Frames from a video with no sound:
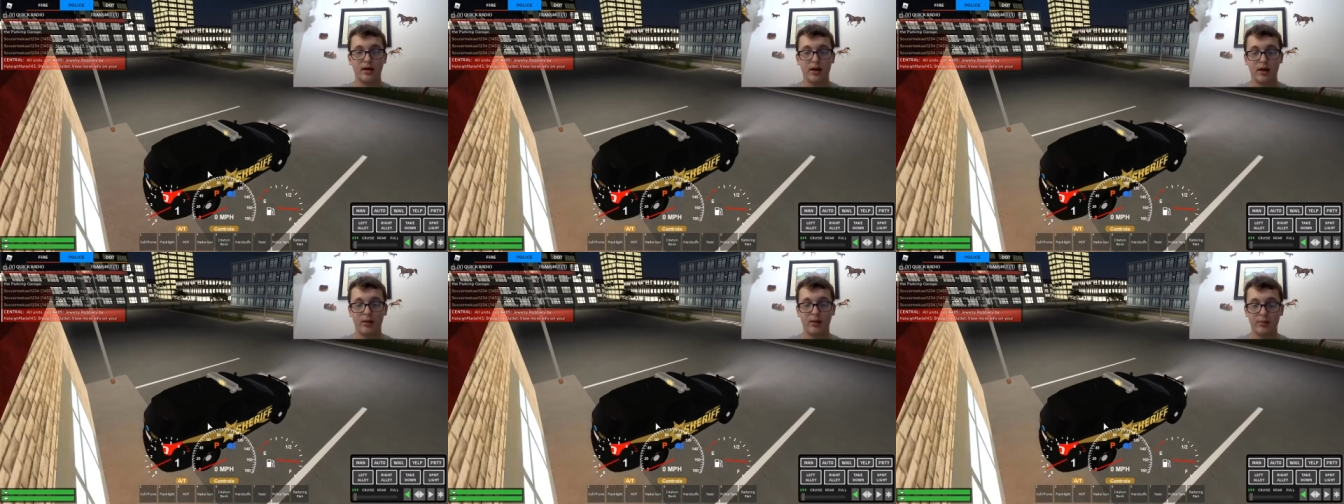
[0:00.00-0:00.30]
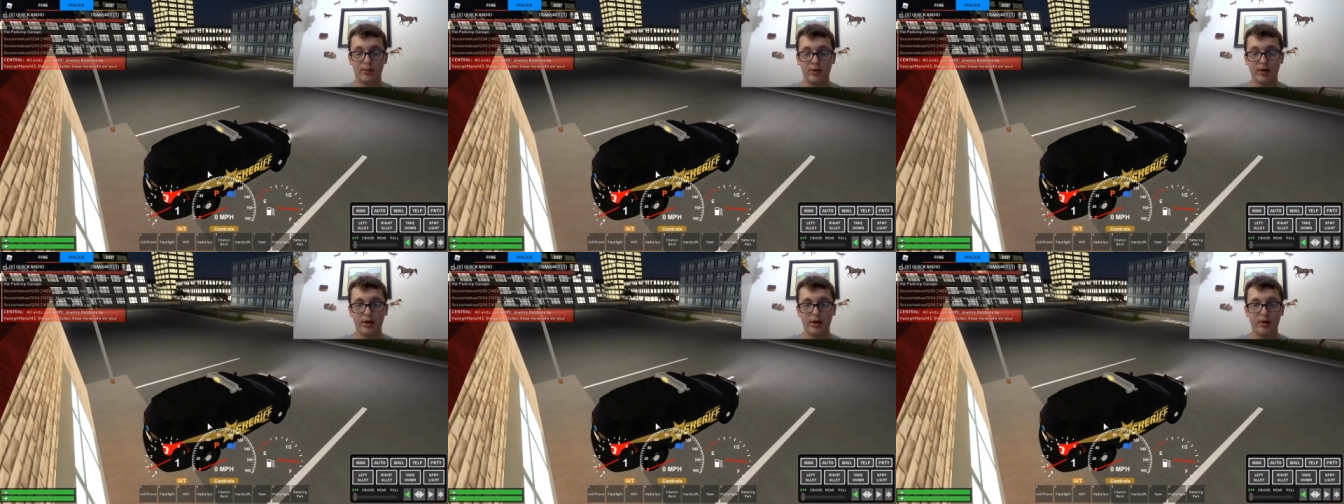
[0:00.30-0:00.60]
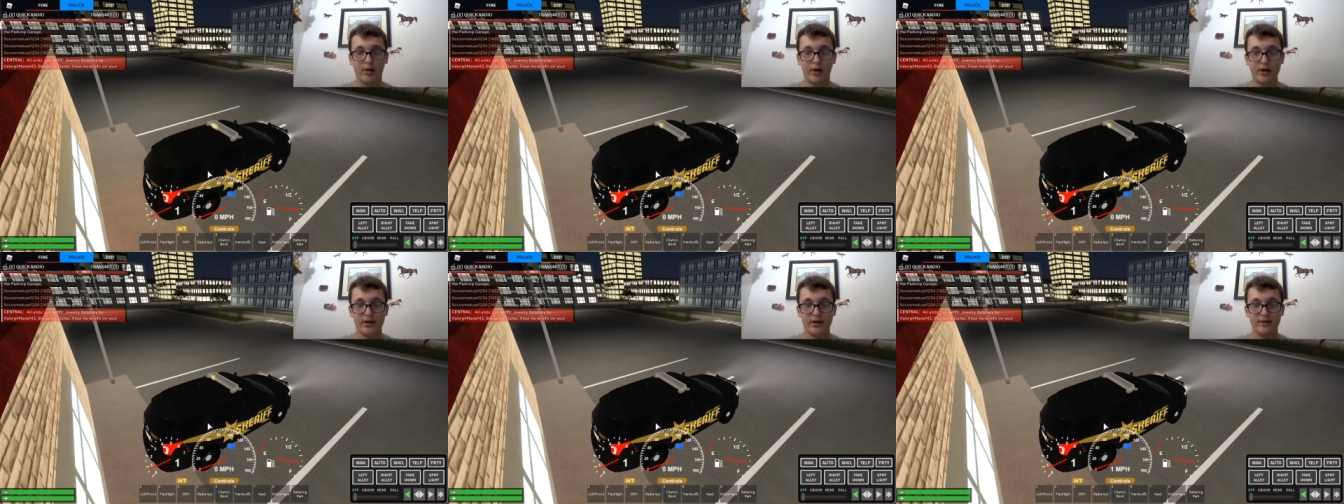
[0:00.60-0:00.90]
and we're
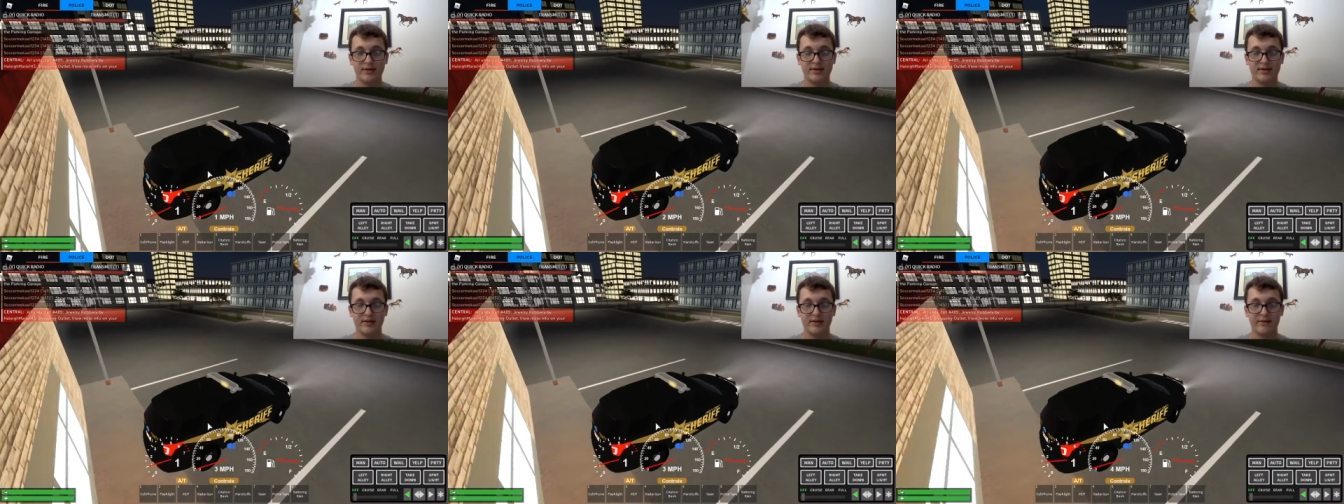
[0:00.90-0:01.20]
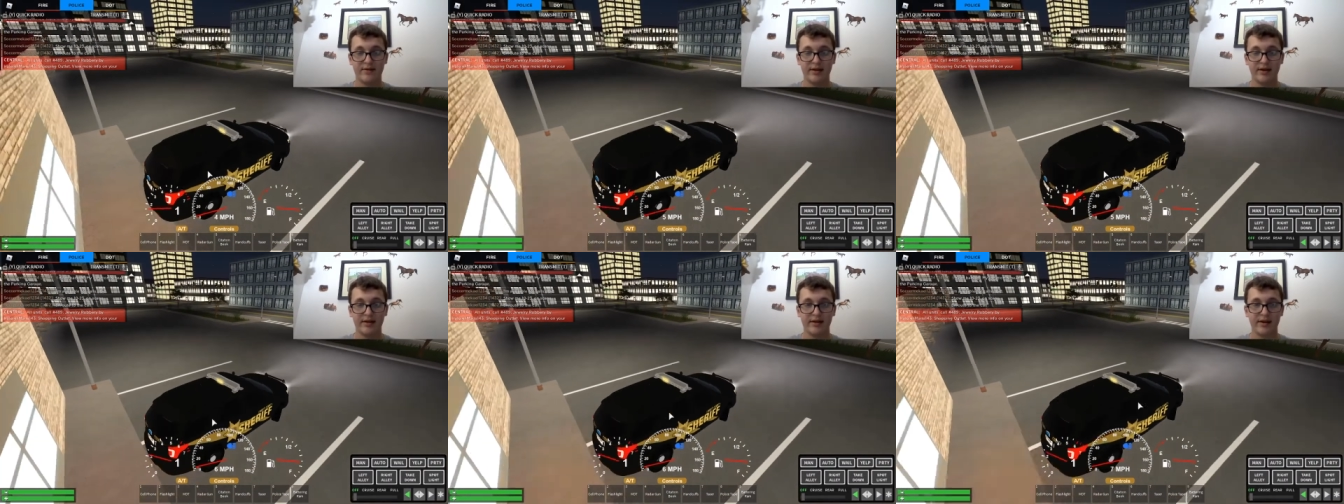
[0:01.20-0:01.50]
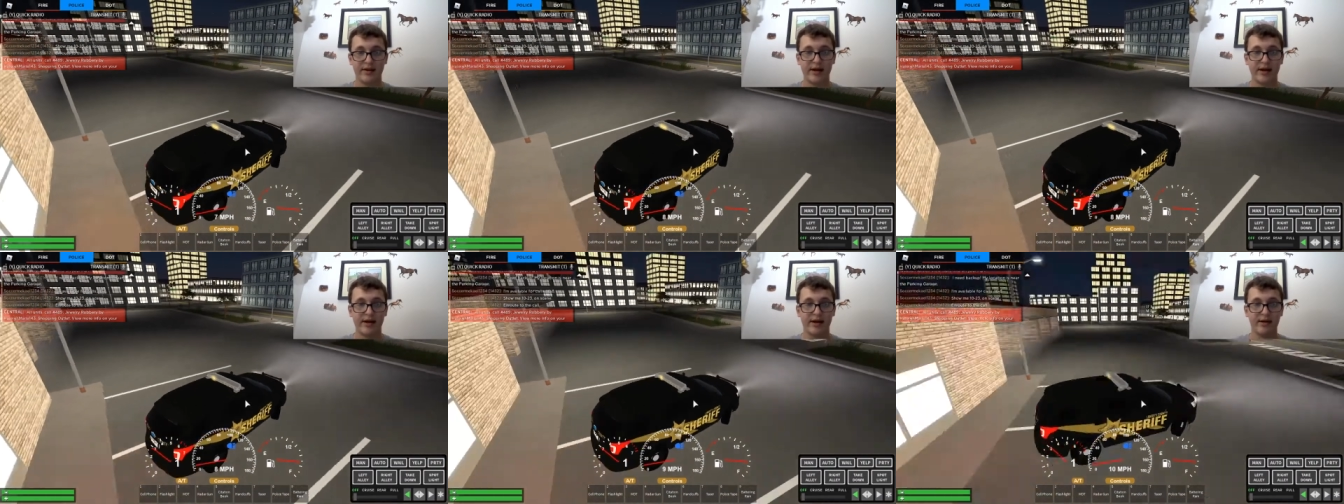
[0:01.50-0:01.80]
going to figure
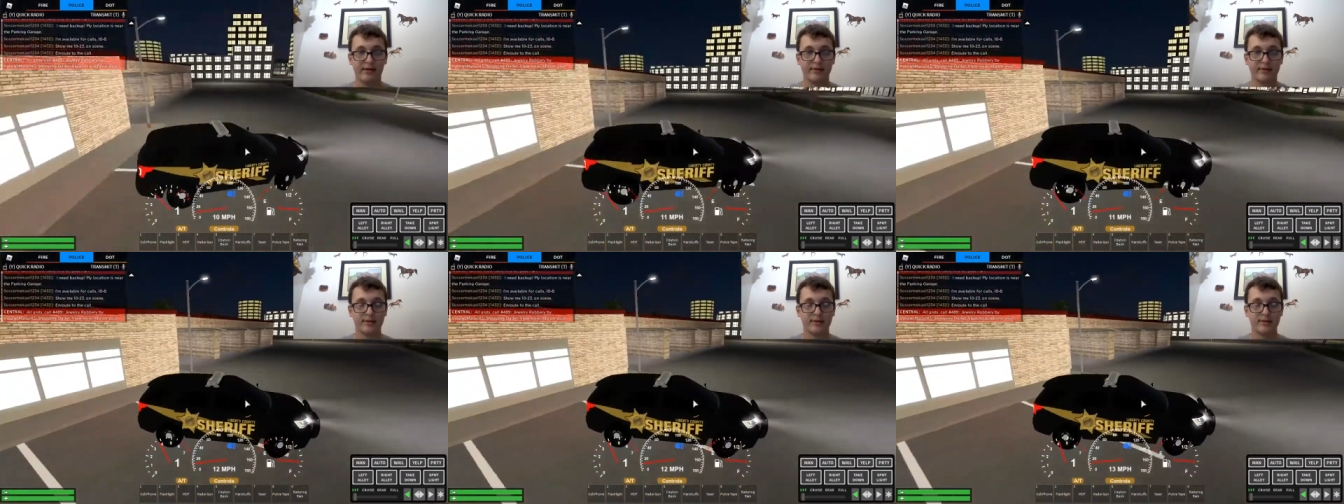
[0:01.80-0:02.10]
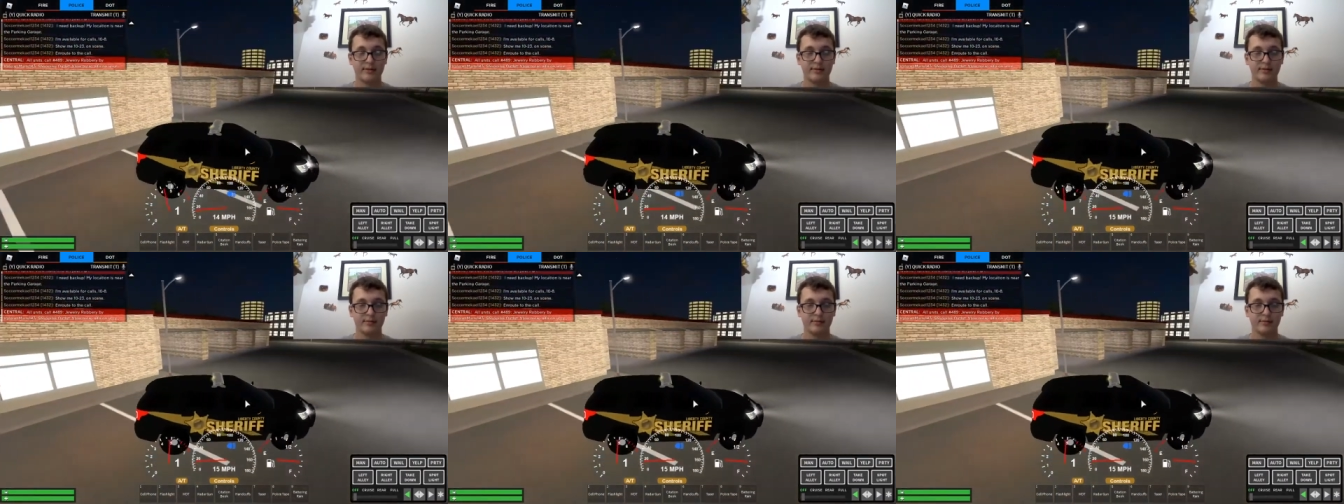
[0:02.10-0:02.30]
that out.